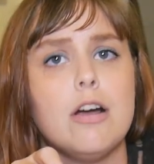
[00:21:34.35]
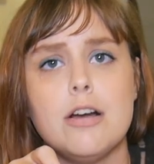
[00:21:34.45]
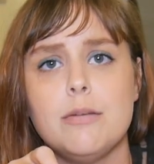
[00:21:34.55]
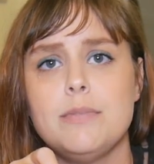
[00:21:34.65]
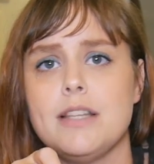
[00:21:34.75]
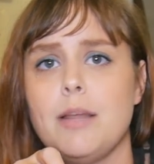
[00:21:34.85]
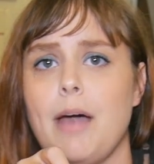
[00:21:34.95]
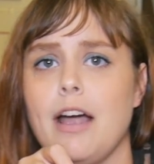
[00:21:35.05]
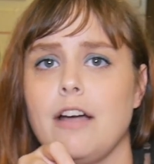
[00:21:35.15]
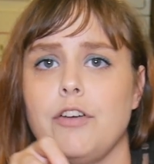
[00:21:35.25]
herbs in the
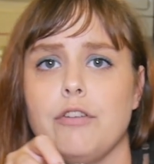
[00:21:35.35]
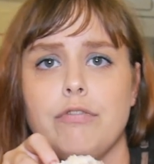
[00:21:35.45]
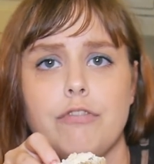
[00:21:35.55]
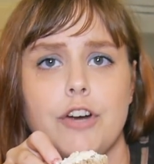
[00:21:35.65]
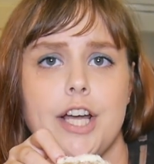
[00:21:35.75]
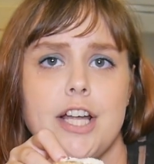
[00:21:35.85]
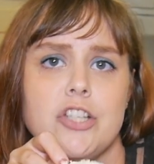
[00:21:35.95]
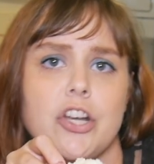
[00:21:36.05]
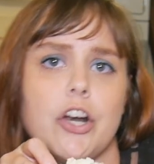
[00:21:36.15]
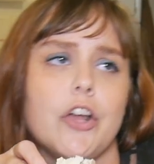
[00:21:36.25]
back of your
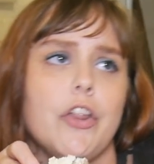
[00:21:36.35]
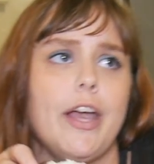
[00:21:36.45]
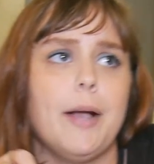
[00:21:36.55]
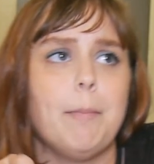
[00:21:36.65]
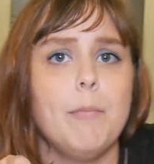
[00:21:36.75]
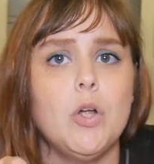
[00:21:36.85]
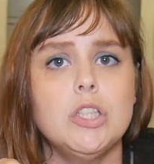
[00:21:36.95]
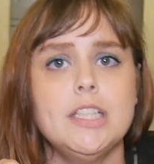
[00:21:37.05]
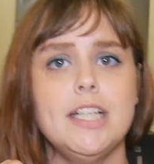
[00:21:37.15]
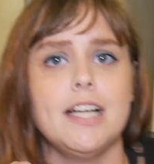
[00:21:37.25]
fridge that are like
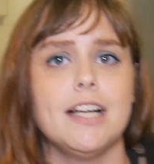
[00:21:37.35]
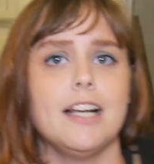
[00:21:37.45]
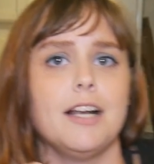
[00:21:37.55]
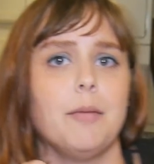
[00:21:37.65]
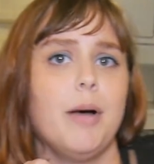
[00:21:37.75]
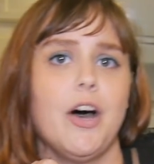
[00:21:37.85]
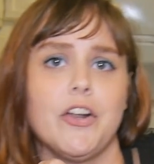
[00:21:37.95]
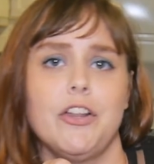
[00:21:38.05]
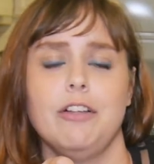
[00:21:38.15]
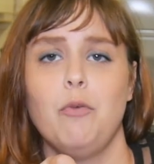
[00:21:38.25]
molding and in a
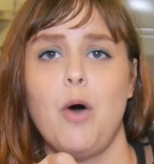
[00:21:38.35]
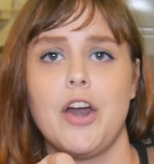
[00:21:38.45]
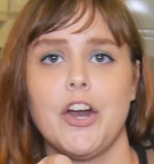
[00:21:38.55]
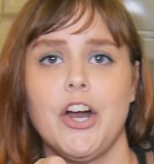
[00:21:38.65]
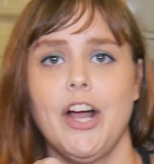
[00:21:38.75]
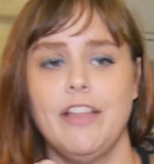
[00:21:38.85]
puddle of water,